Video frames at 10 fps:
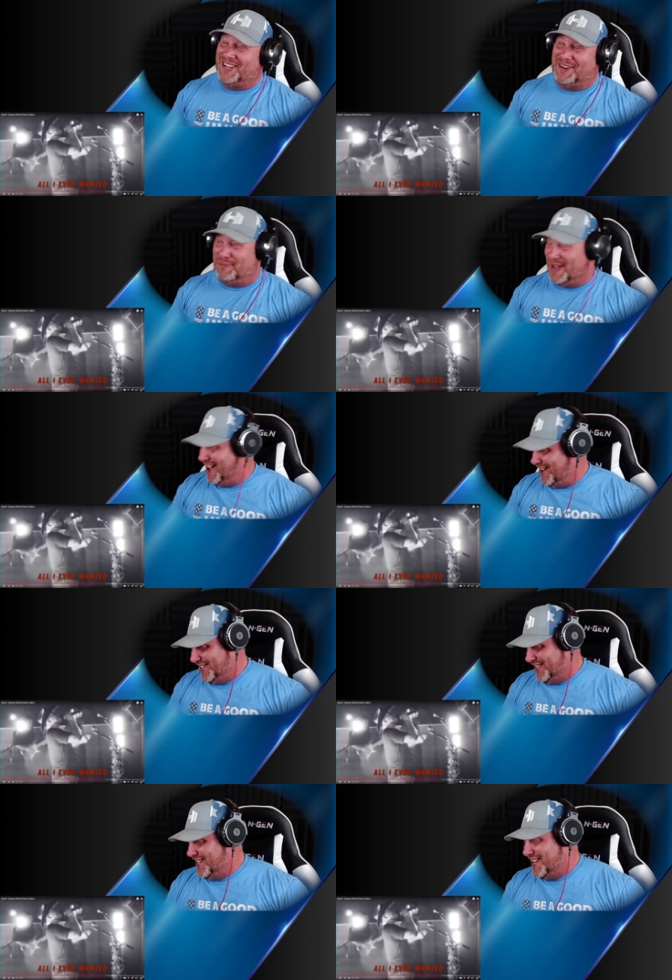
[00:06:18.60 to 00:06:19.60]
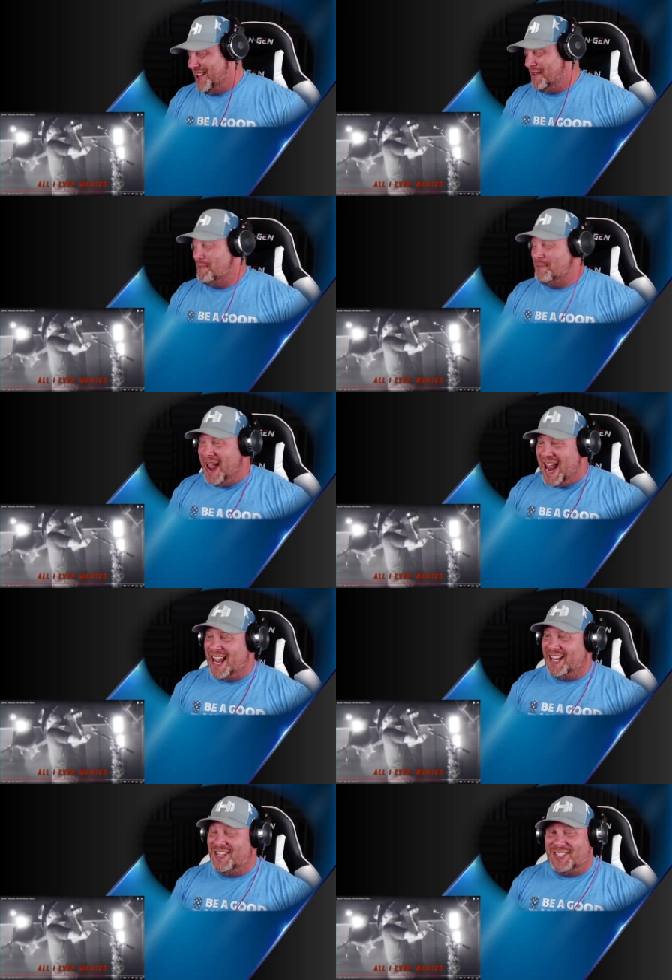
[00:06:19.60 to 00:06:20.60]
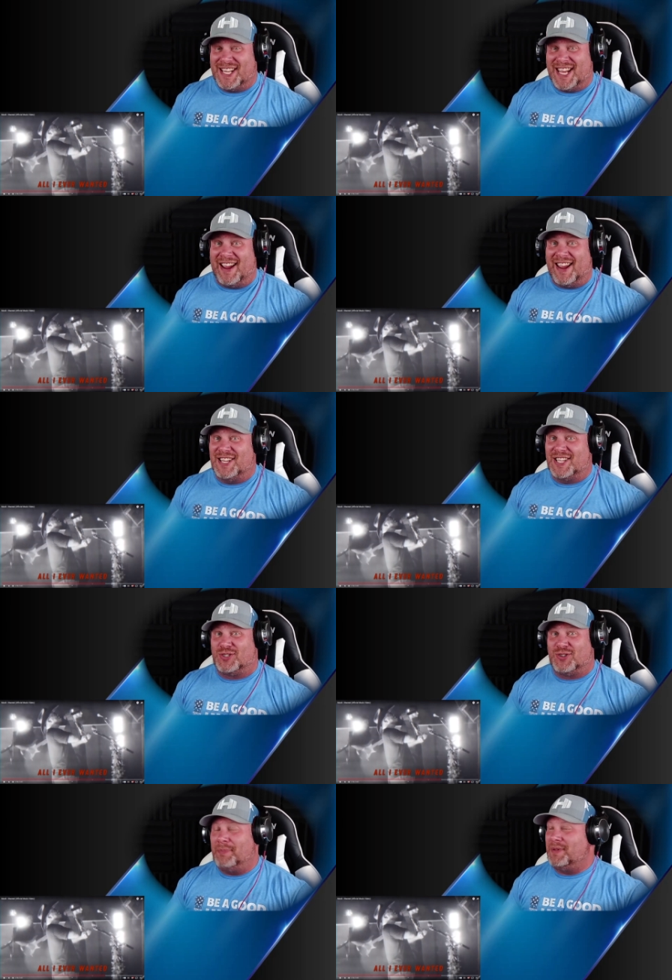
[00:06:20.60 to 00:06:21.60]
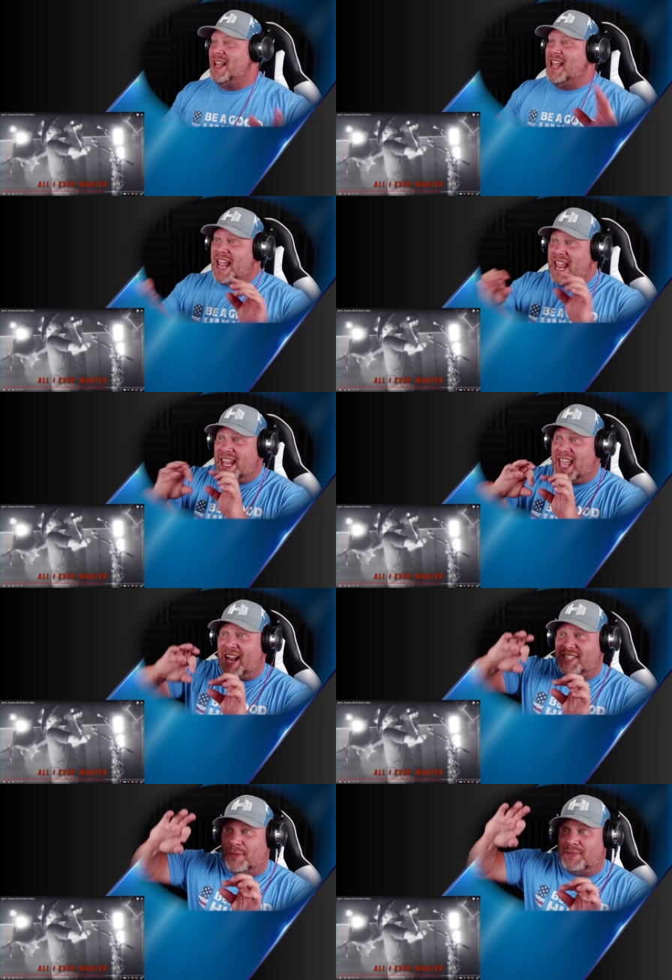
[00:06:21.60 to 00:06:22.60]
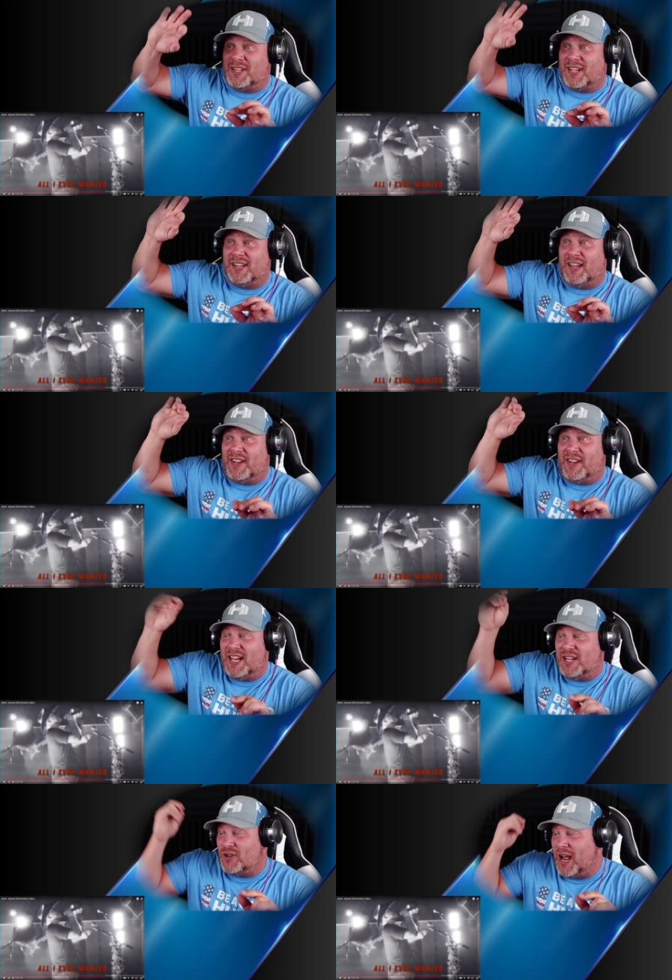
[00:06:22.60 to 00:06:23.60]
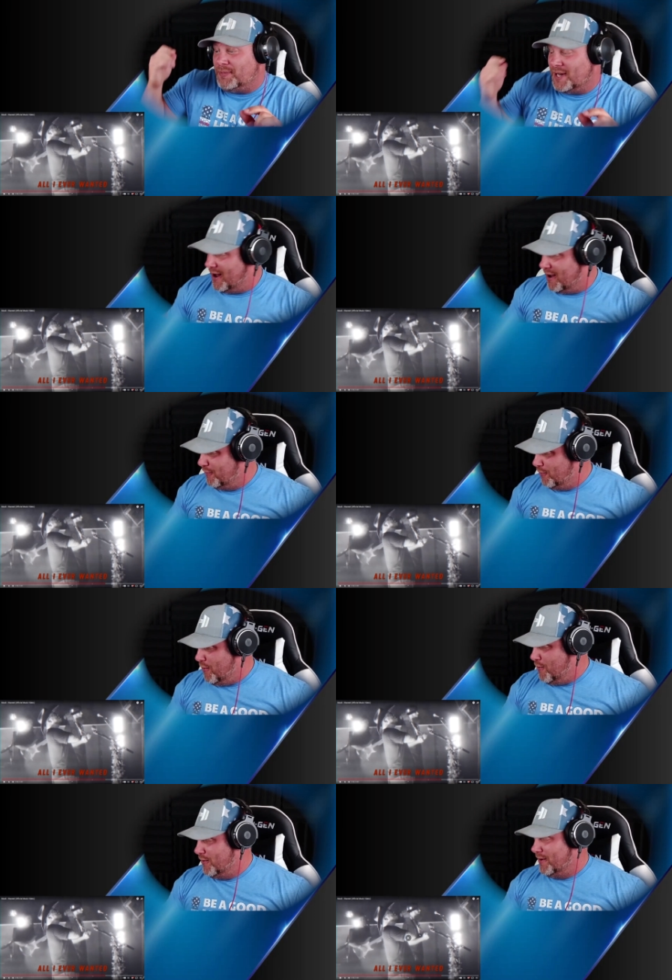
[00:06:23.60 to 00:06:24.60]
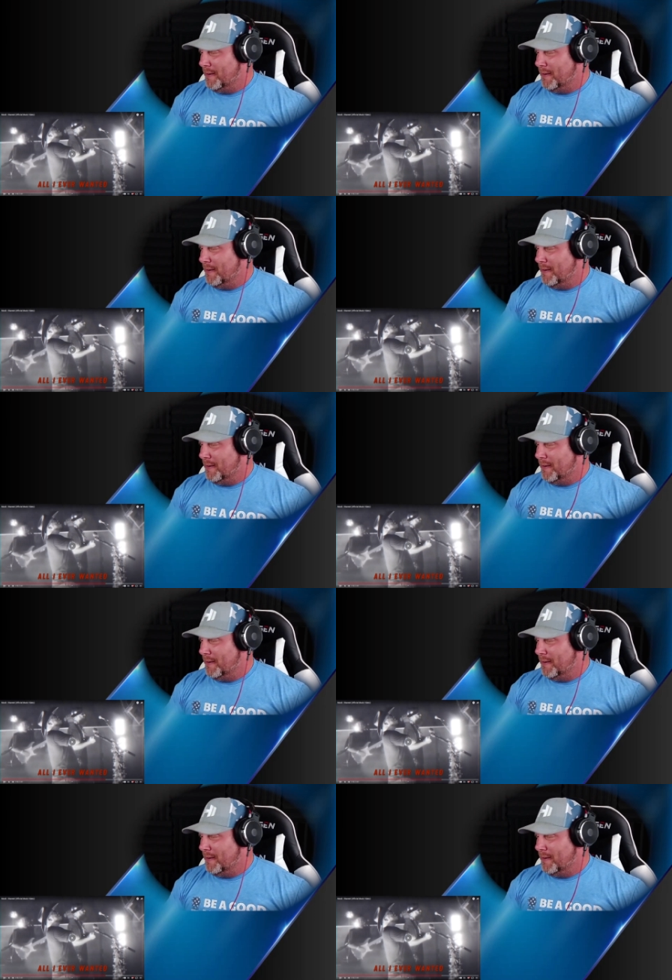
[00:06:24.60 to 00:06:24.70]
About man, you see how he just dropped it? He got us up to the cliff and he dropped it off. Woo.